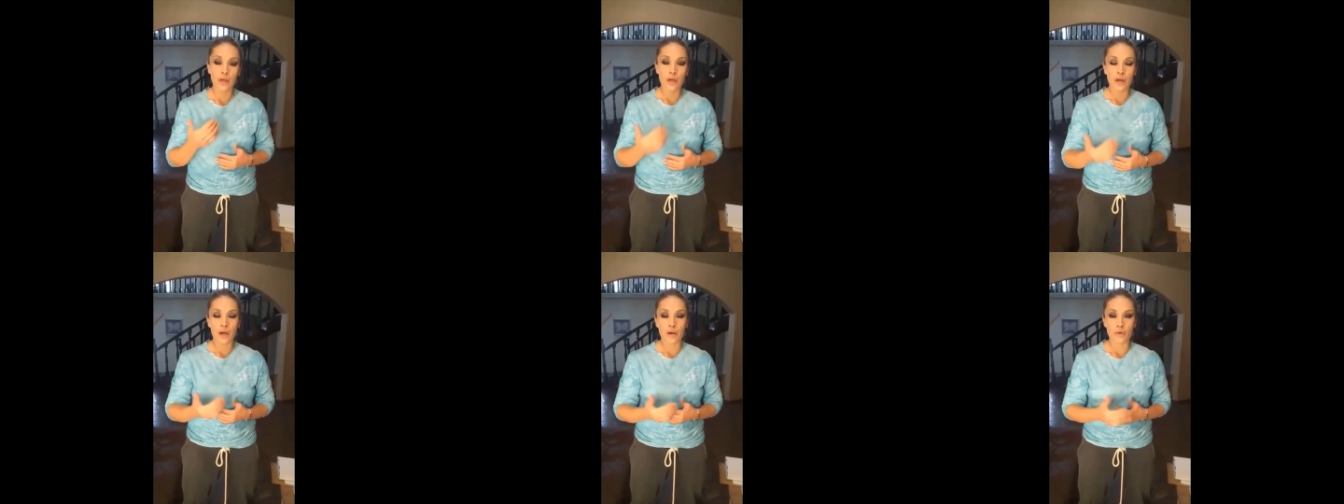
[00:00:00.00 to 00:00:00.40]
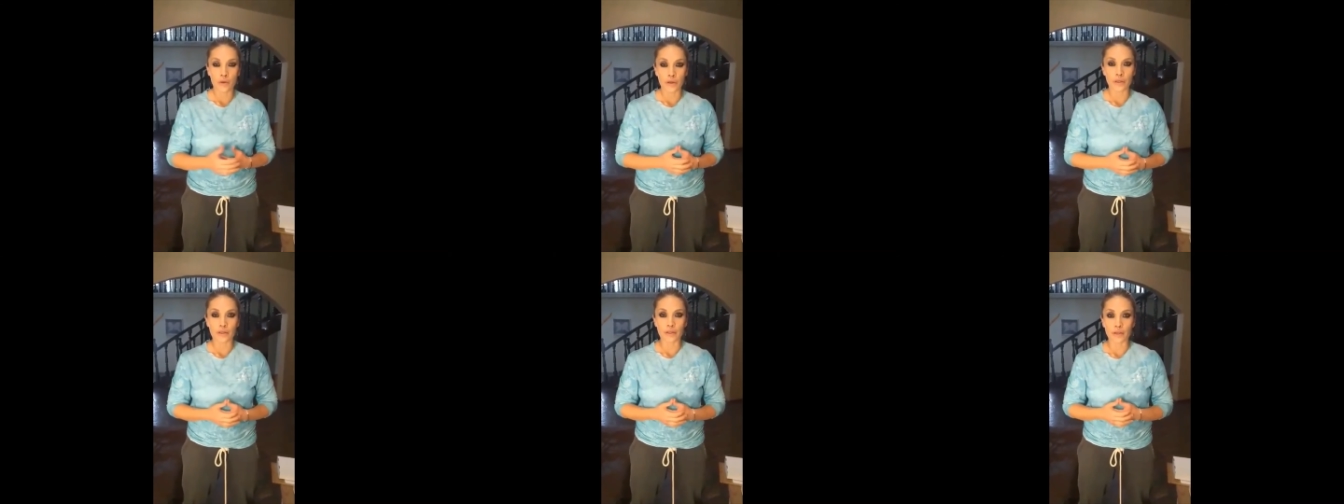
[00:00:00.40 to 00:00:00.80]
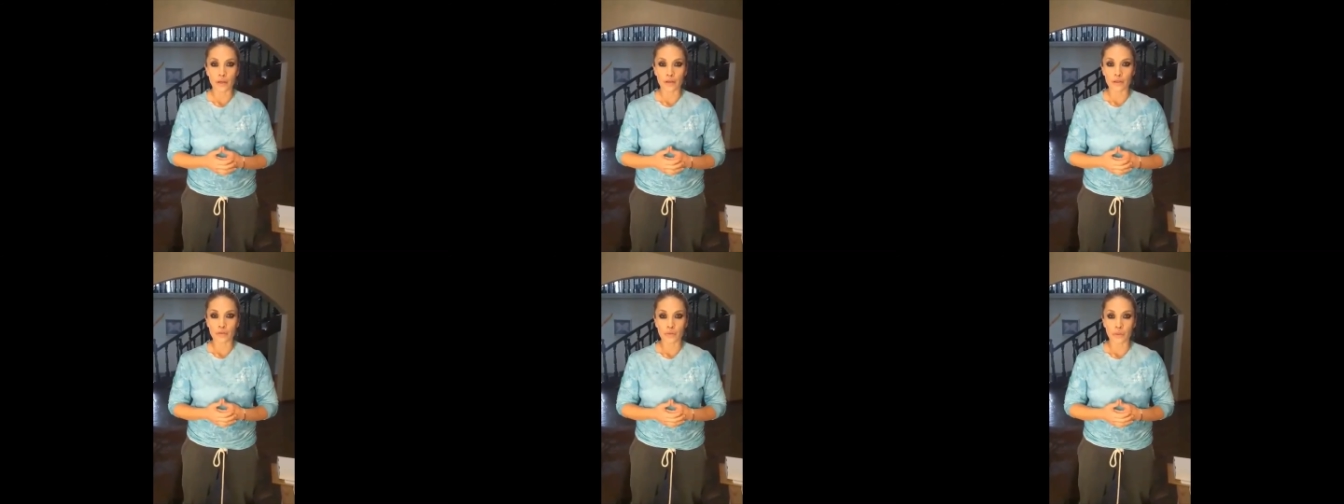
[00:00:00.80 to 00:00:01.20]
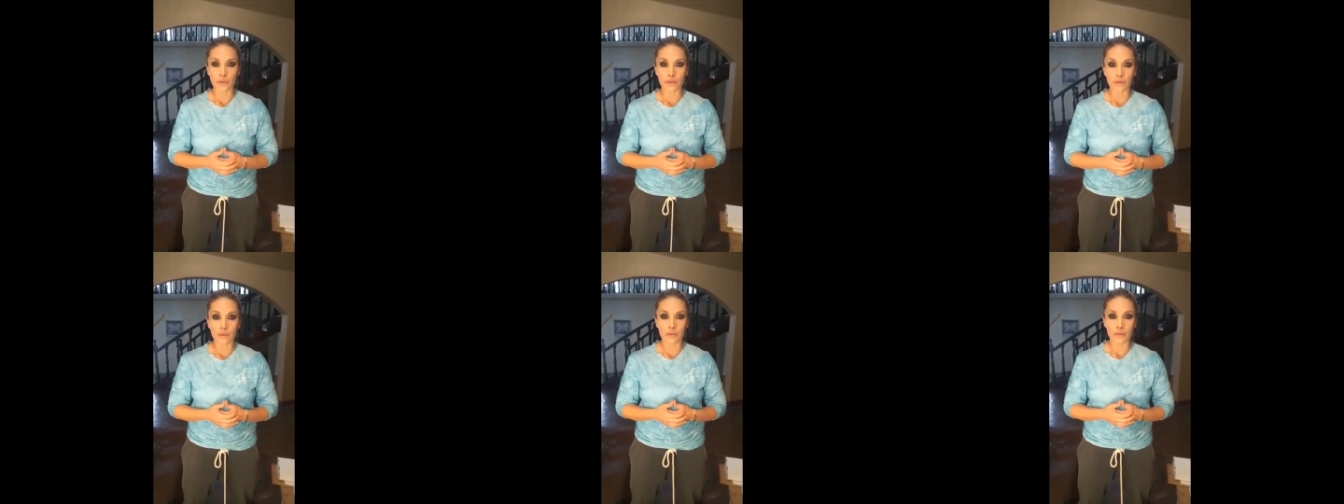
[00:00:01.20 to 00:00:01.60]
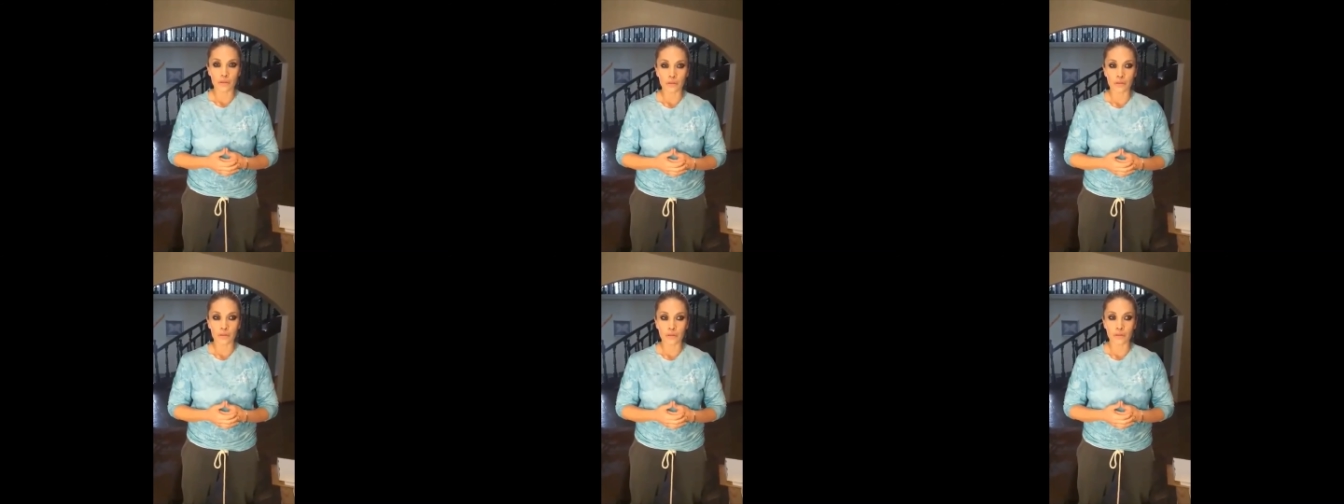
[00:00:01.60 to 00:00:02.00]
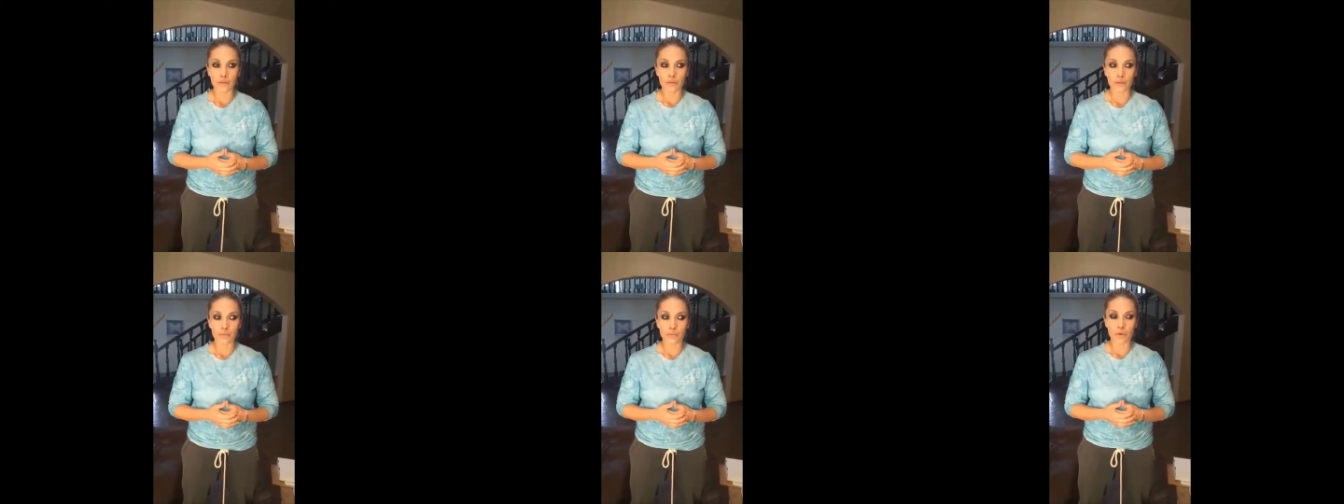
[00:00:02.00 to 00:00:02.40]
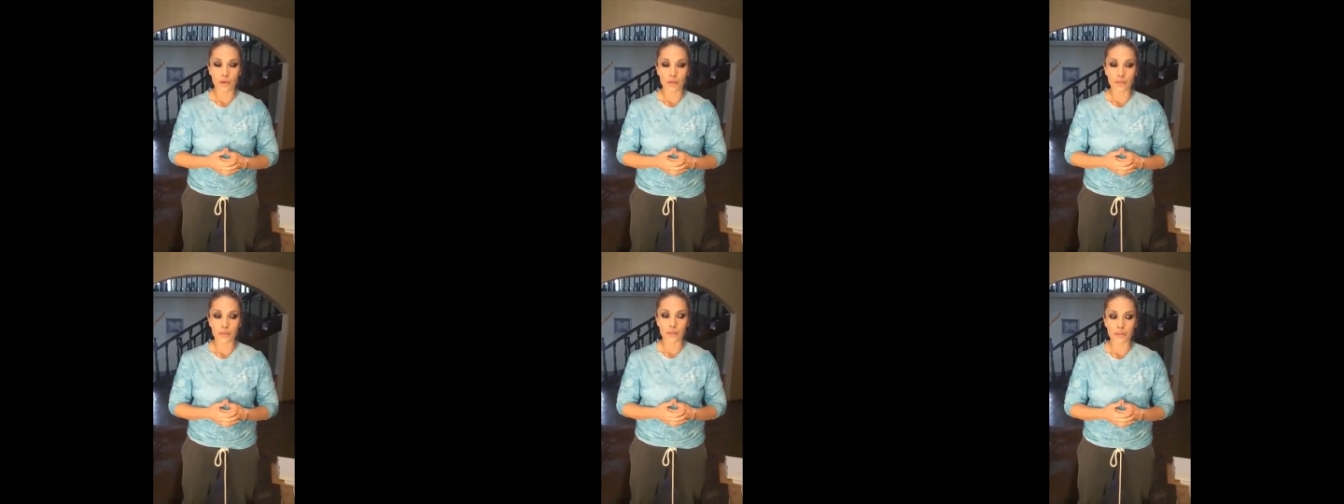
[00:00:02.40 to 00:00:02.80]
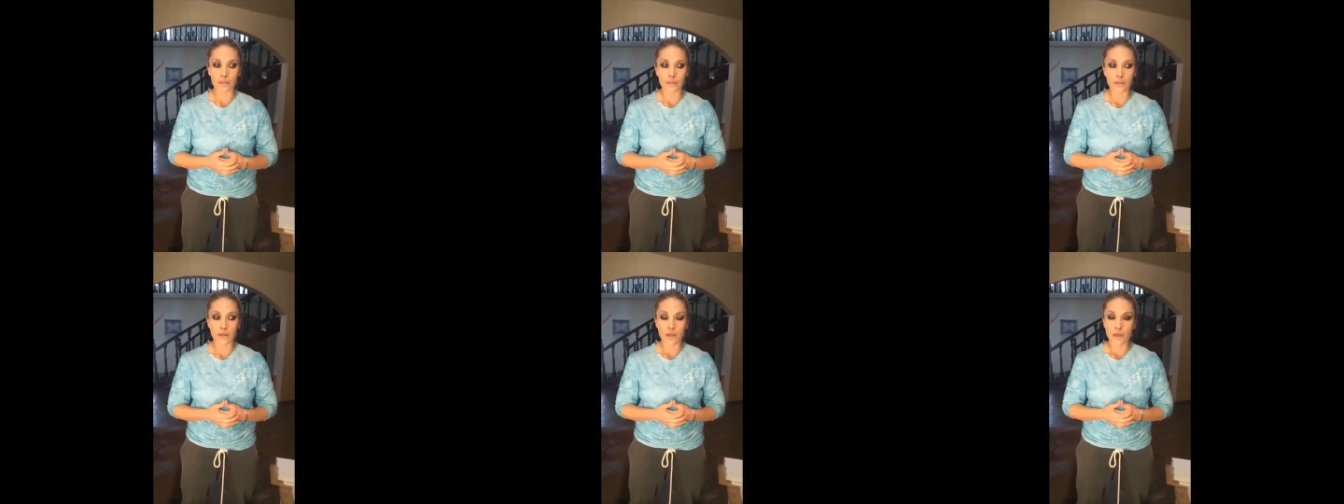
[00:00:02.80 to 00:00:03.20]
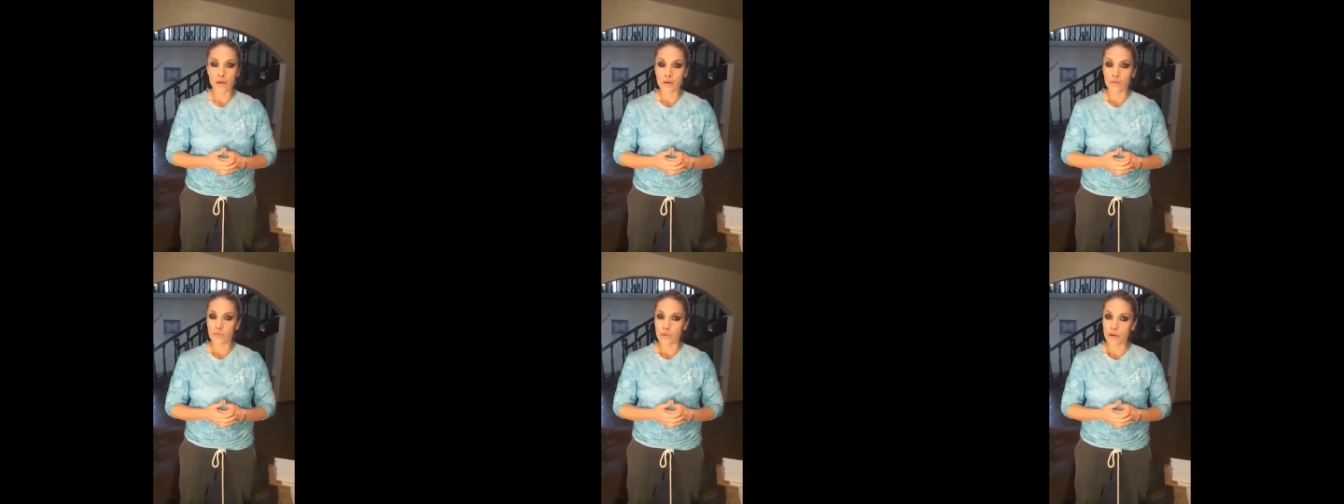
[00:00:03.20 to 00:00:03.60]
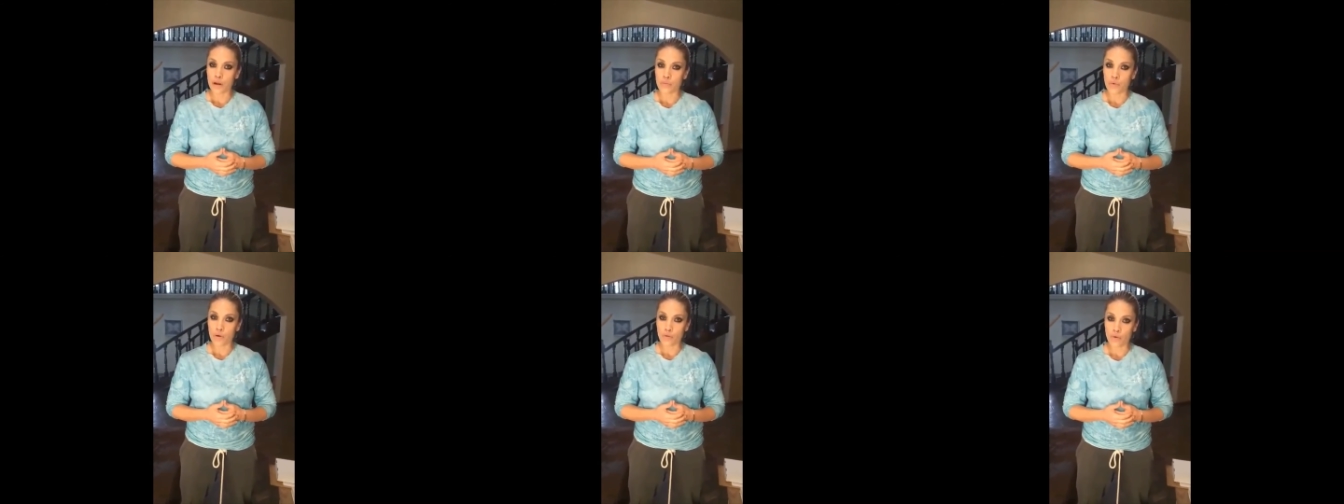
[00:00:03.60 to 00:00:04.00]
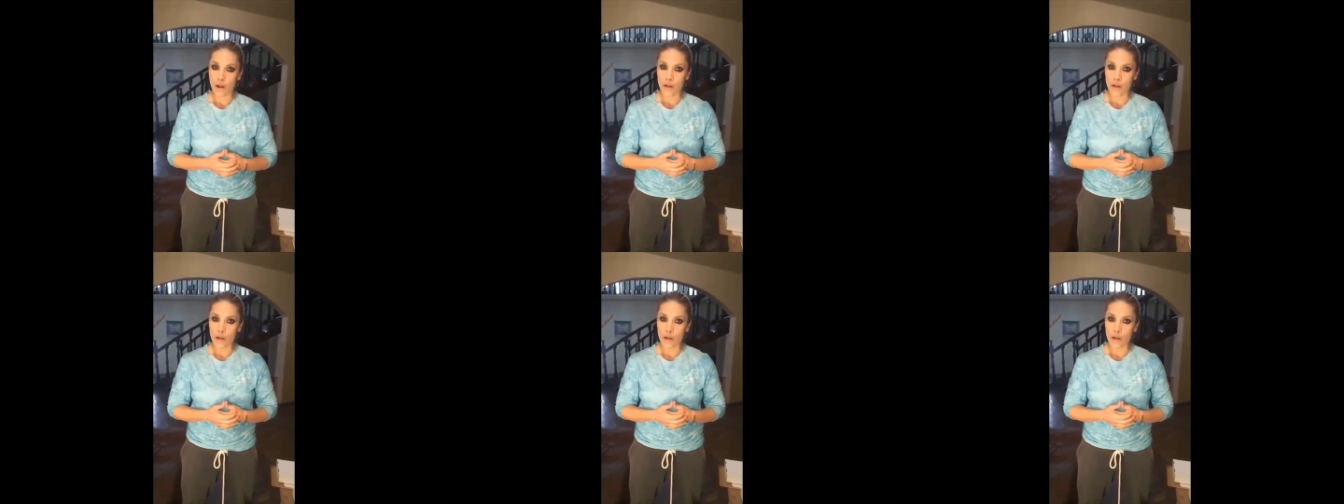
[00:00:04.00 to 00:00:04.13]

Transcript: I wanted to document the process, but I'm all right.